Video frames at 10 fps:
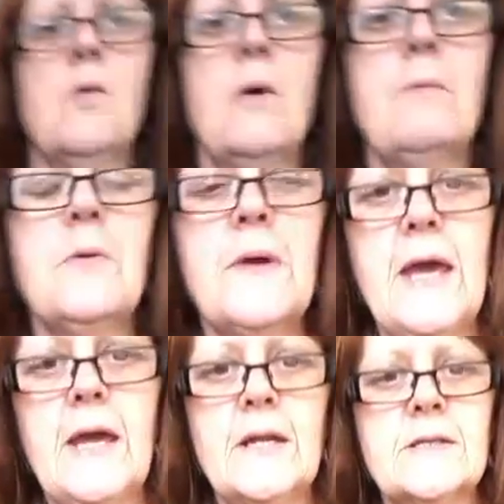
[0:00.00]
When we were
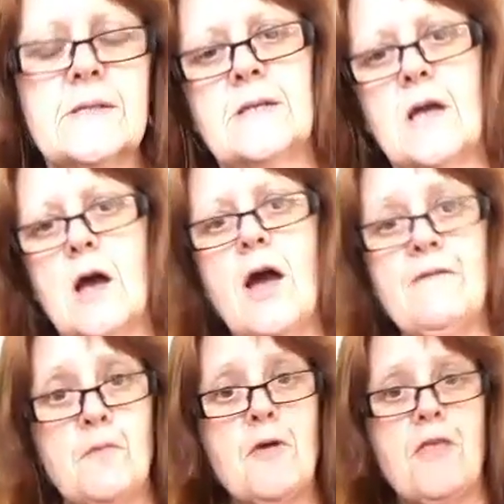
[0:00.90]
kids, I
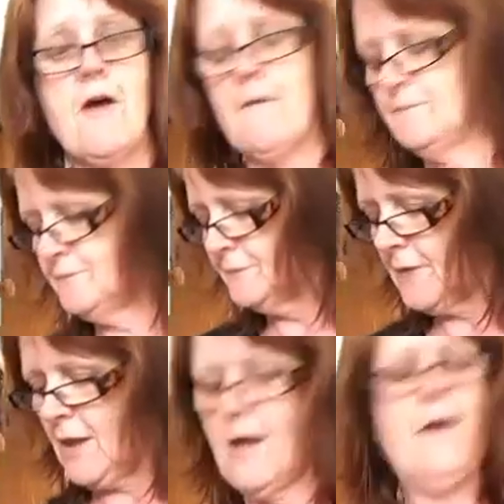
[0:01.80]
have a brother,
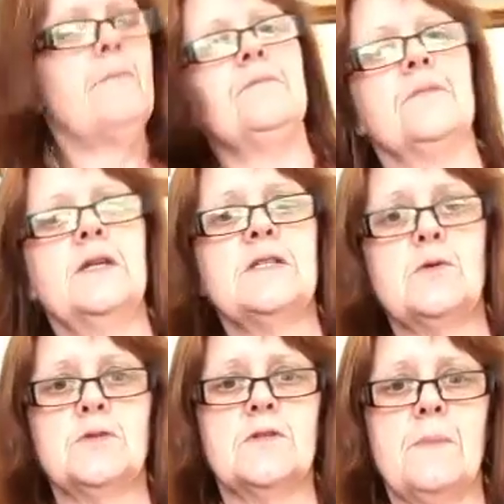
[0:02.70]
he's
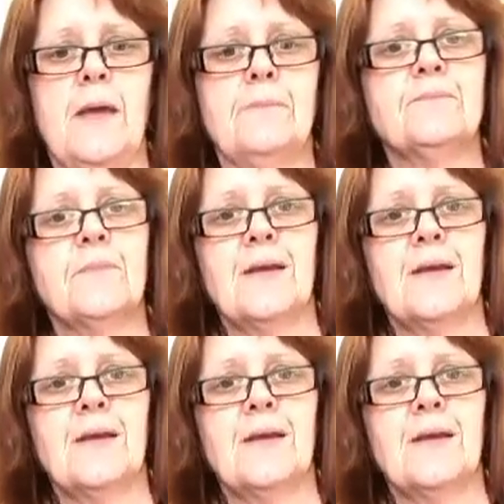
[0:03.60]
older than me.